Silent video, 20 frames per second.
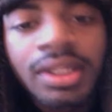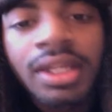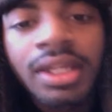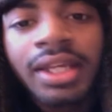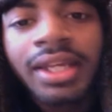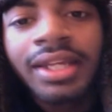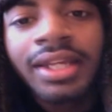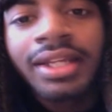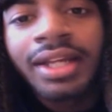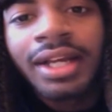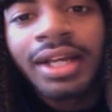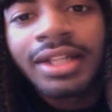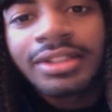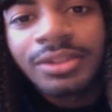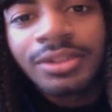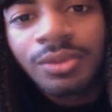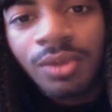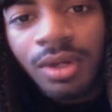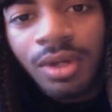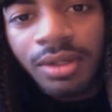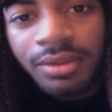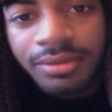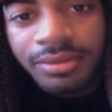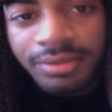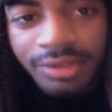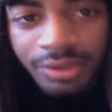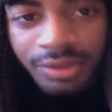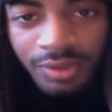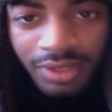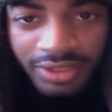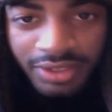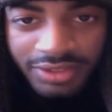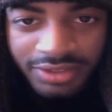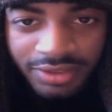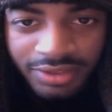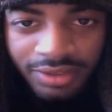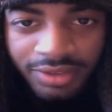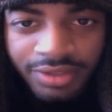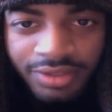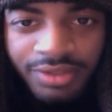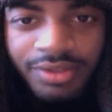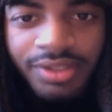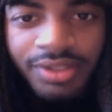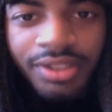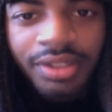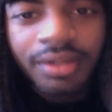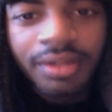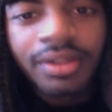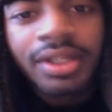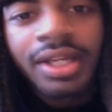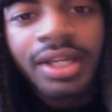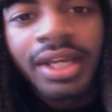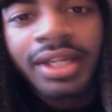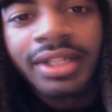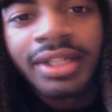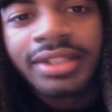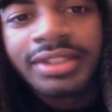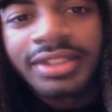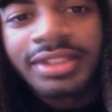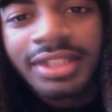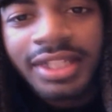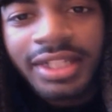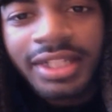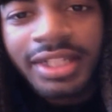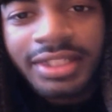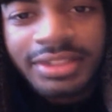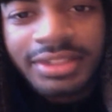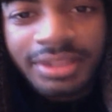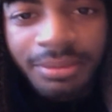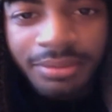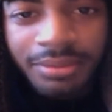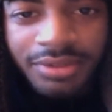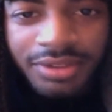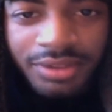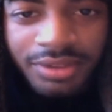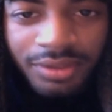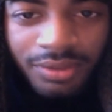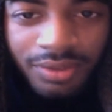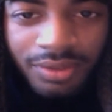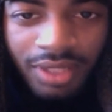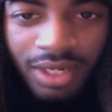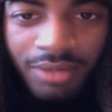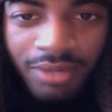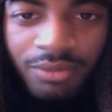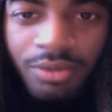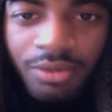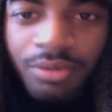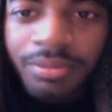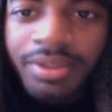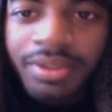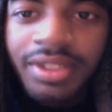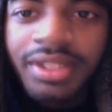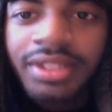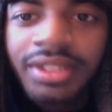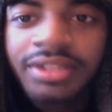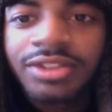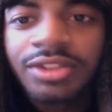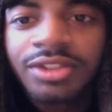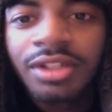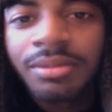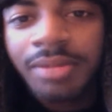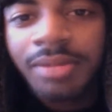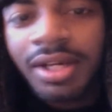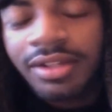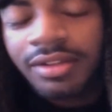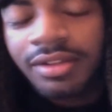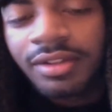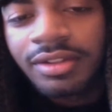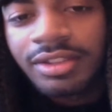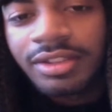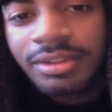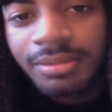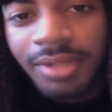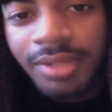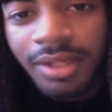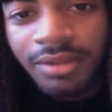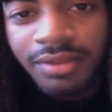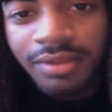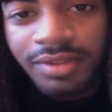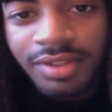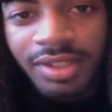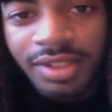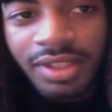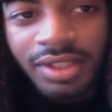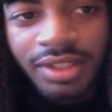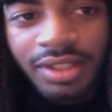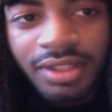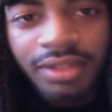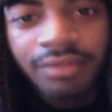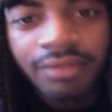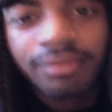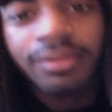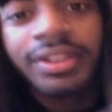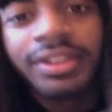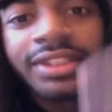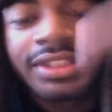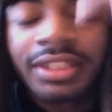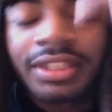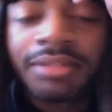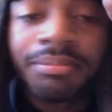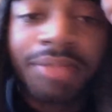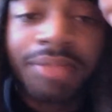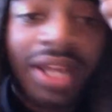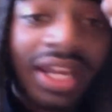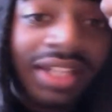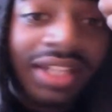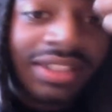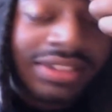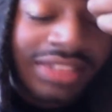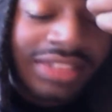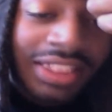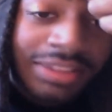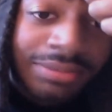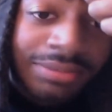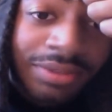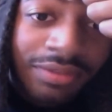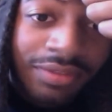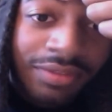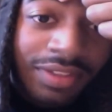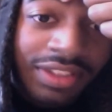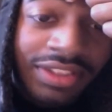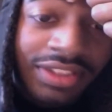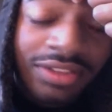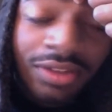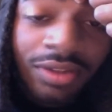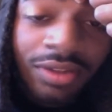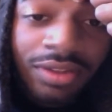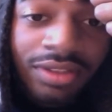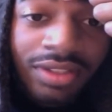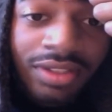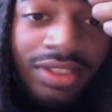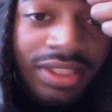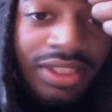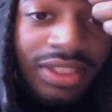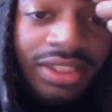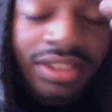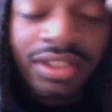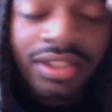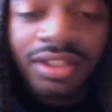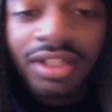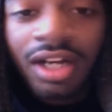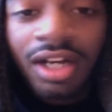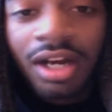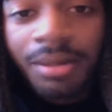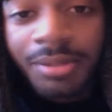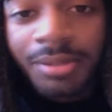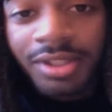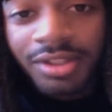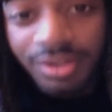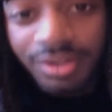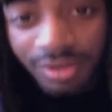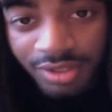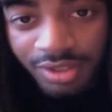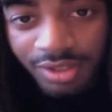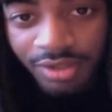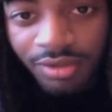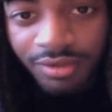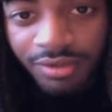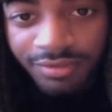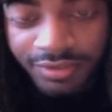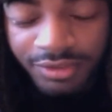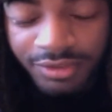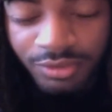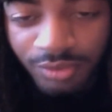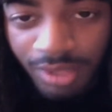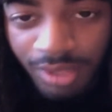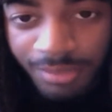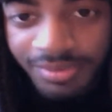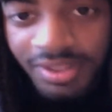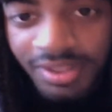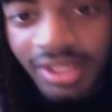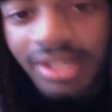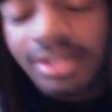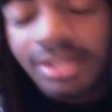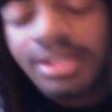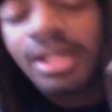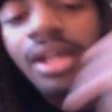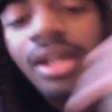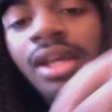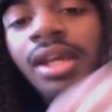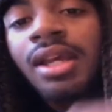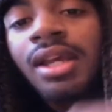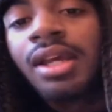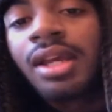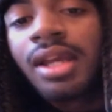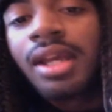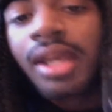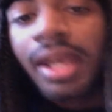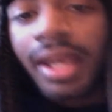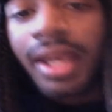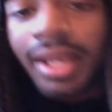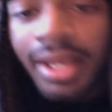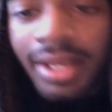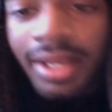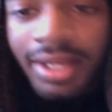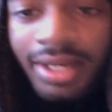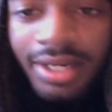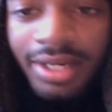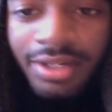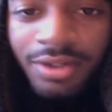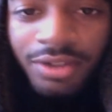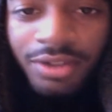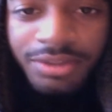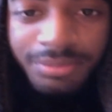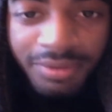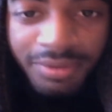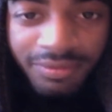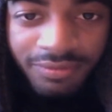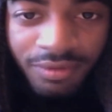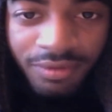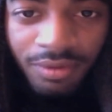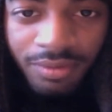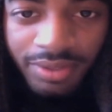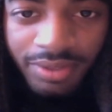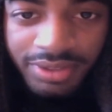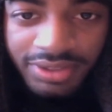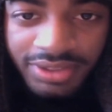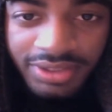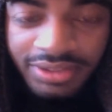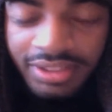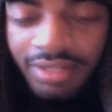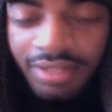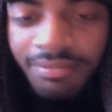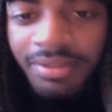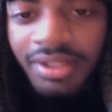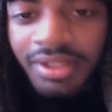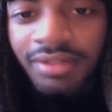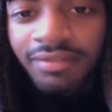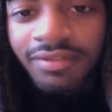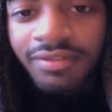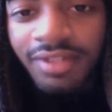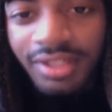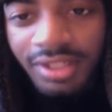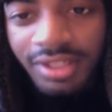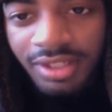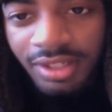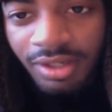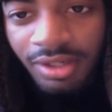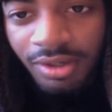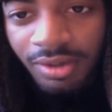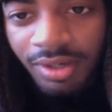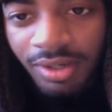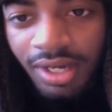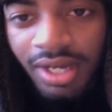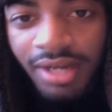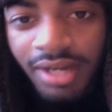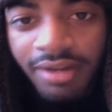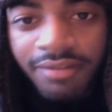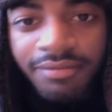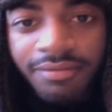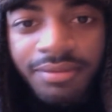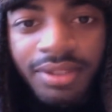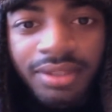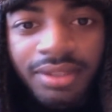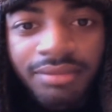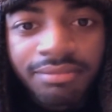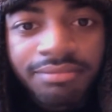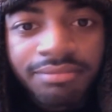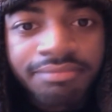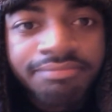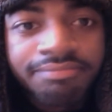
Hey guys, and welcome to Let's Talk Yu-Gi-Oh! And in today's episode, I will be sharing my thoughts about the recent ban list that's been released on the Konami Yu-Gi-Oh! Official website. And I know it's been 4 weeks since I made a video. I've been